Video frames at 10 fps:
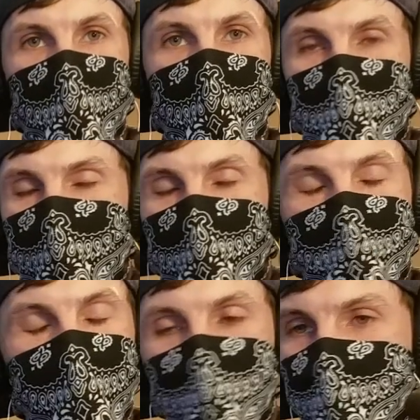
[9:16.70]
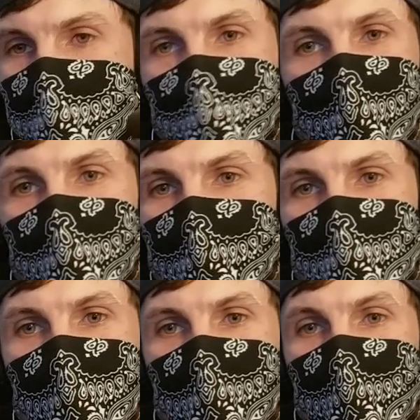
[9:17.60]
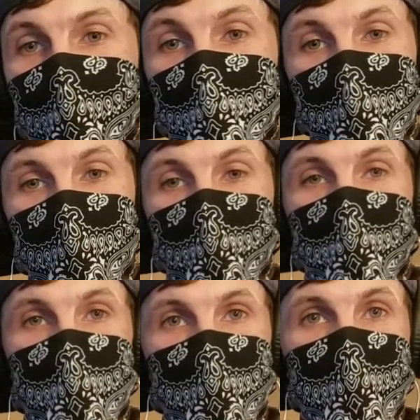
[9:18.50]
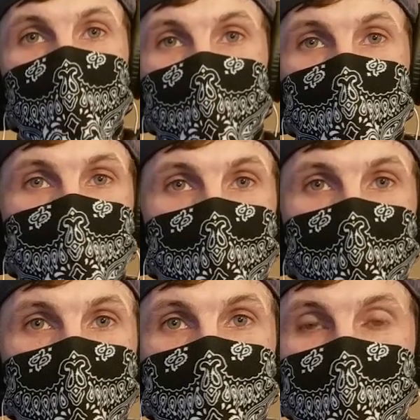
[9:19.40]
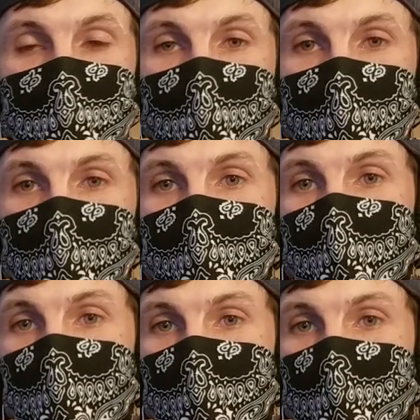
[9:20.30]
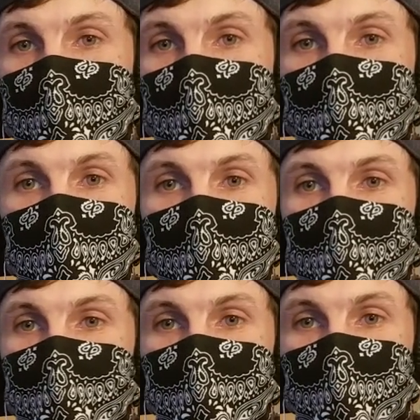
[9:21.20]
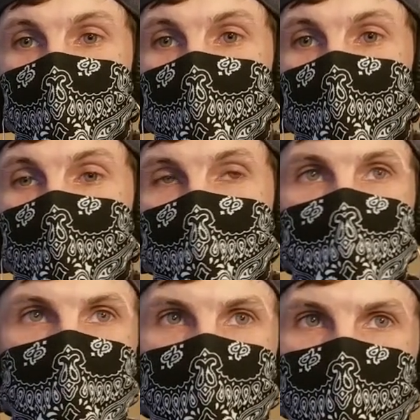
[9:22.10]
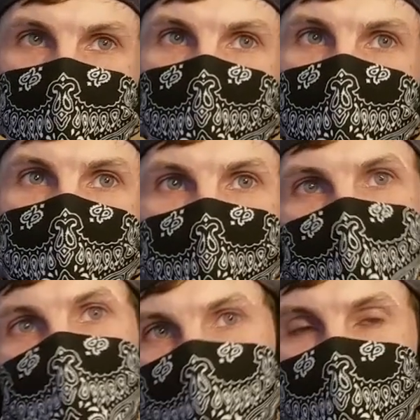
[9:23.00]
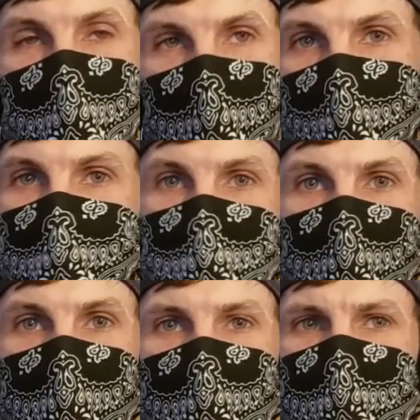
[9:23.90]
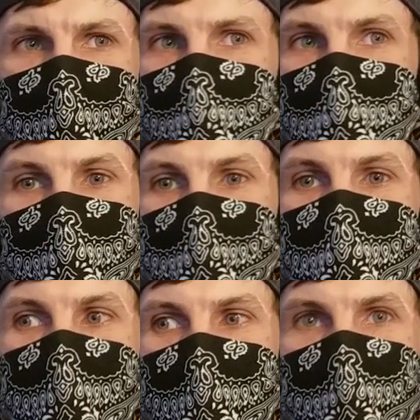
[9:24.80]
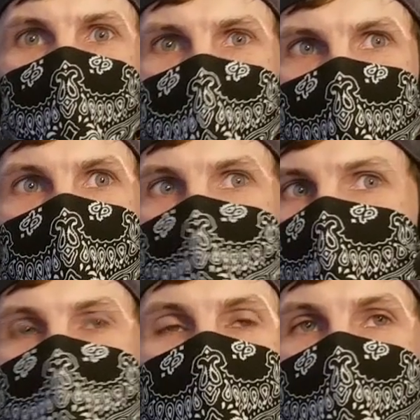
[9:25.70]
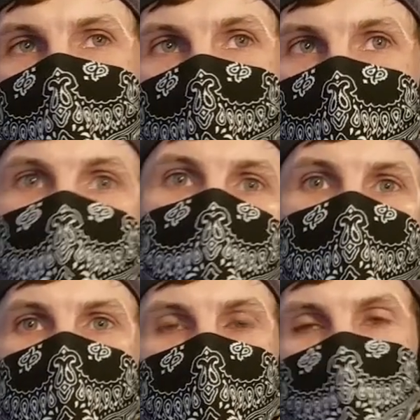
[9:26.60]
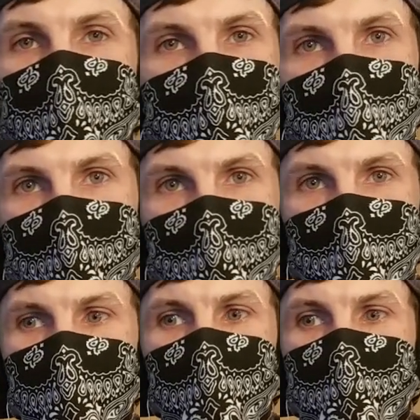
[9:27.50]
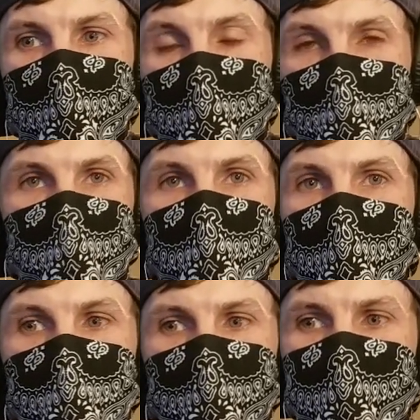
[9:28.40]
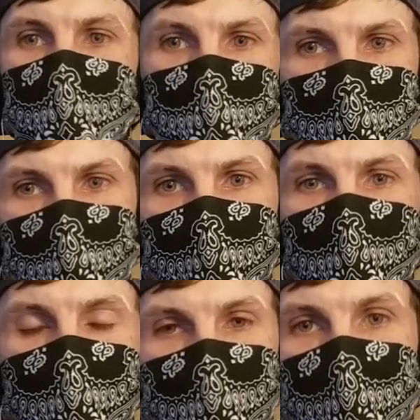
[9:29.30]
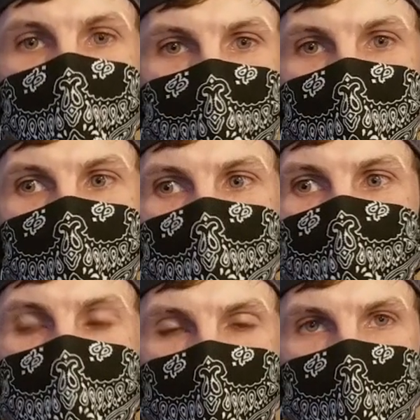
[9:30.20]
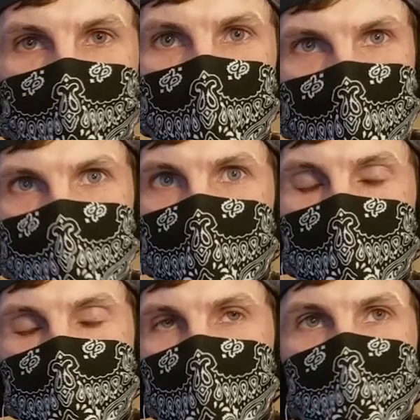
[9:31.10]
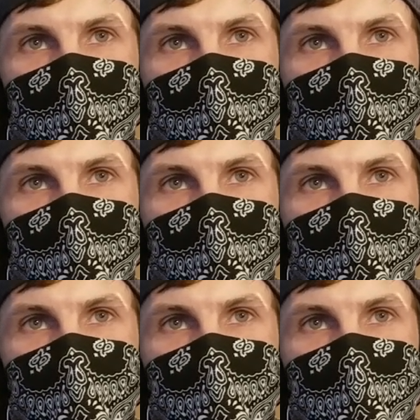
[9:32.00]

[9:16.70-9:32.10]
awesome. The guitar solo was very nice. Uh, the music video itself was pretty good, but I was like not really paying attention too much to what was going on in the mu- music video because I was too focused on just how awesome